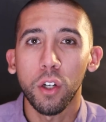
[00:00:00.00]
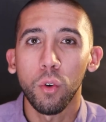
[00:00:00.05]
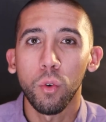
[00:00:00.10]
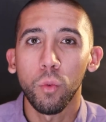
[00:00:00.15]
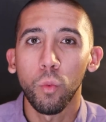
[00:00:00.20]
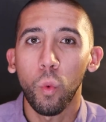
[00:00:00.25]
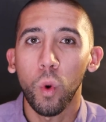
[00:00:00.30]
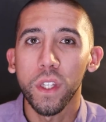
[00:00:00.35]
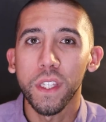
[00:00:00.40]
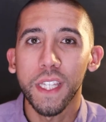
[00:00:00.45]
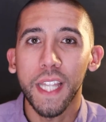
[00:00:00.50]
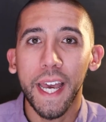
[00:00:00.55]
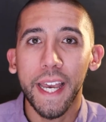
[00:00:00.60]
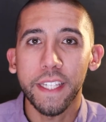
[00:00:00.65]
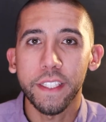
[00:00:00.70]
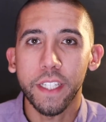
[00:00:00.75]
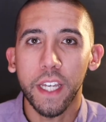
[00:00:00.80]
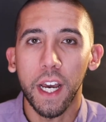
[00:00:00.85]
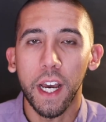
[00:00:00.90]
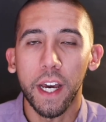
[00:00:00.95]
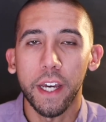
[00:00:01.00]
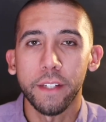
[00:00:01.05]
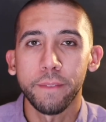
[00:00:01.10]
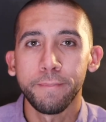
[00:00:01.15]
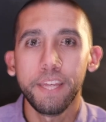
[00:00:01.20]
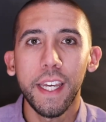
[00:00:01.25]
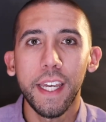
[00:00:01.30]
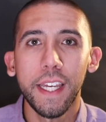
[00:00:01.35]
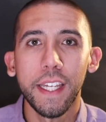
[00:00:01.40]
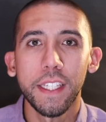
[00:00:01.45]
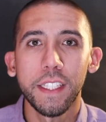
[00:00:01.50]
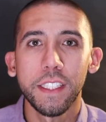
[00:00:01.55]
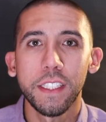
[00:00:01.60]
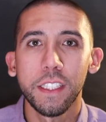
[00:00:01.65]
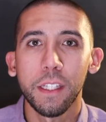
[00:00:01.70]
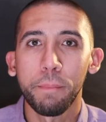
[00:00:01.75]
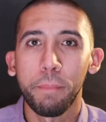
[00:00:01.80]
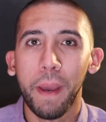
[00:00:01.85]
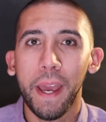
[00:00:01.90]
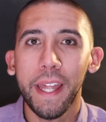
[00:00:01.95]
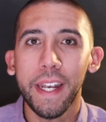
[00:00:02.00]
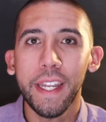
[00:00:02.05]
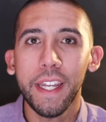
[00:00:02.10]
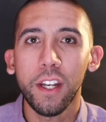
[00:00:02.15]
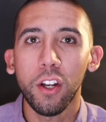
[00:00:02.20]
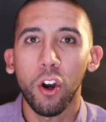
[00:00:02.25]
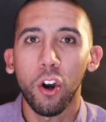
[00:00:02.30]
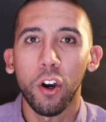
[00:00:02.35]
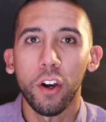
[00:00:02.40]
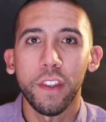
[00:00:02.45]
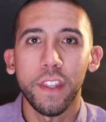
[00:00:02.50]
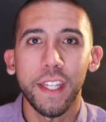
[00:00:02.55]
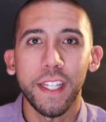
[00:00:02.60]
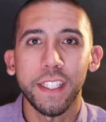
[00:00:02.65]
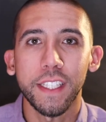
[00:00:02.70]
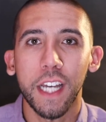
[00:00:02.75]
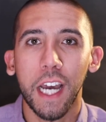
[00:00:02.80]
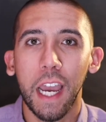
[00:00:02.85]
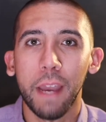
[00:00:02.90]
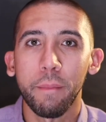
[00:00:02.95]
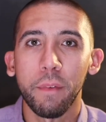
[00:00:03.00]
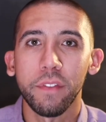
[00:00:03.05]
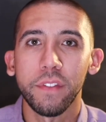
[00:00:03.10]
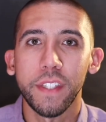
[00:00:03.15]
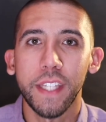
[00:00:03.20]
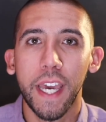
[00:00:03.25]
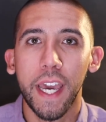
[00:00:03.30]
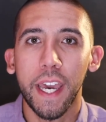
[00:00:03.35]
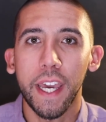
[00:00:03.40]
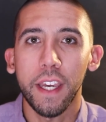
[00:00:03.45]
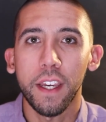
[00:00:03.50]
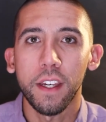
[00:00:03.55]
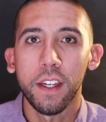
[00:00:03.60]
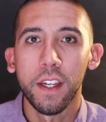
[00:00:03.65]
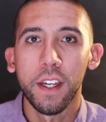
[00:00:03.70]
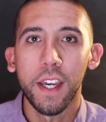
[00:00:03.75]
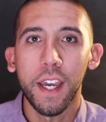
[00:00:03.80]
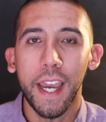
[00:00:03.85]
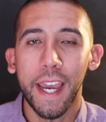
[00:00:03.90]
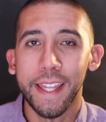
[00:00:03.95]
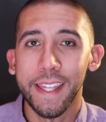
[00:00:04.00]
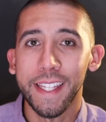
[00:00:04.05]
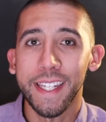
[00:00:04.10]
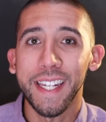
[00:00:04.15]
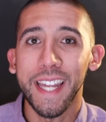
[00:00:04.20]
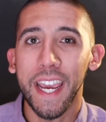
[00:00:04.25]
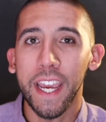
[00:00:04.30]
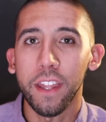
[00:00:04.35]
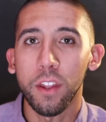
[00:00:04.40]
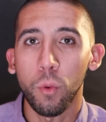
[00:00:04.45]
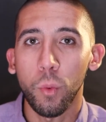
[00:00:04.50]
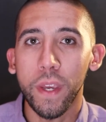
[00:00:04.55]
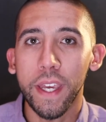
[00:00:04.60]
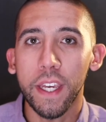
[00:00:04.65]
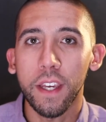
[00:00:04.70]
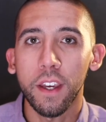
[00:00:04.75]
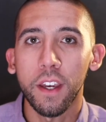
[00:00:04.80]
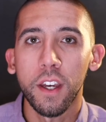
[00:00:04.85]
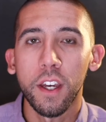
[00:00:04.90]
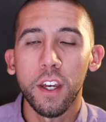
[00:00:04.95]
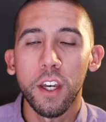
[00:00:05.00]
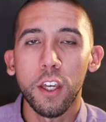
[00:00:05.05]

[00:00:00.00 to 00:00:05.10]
one last con is depending on the time of day and the day of the week,